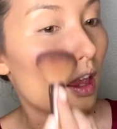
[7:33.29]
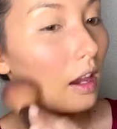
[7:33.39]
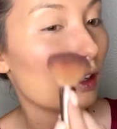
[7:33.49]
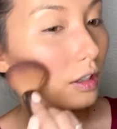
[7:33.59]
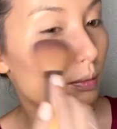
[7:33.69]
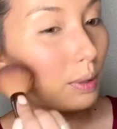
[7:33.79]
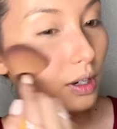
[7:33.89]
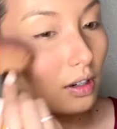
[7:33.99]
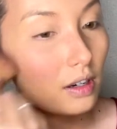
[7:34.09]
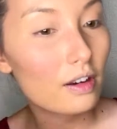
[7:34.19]
inner
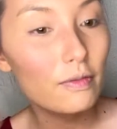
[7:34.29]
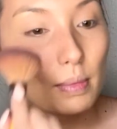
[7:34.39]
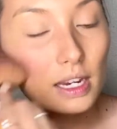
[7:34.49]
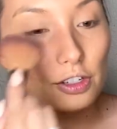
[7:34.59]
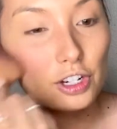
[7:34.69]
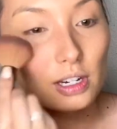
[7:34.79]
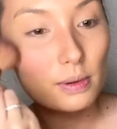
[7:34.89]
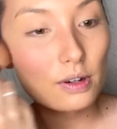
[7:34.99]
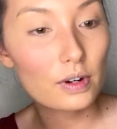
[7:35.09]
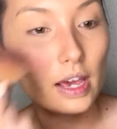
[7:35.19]
part of my
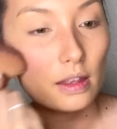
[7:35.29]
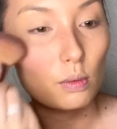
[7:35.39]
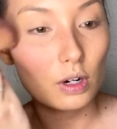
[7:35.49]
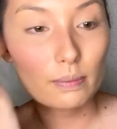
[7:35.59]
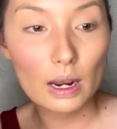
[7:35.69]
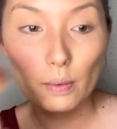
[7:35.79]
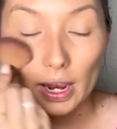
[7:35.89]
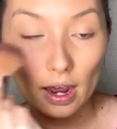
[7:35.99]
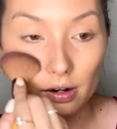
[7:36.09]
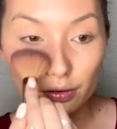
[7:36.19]
cheekbone and then work my way
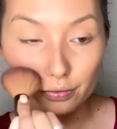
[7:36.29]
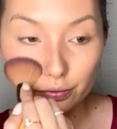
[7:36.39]
out.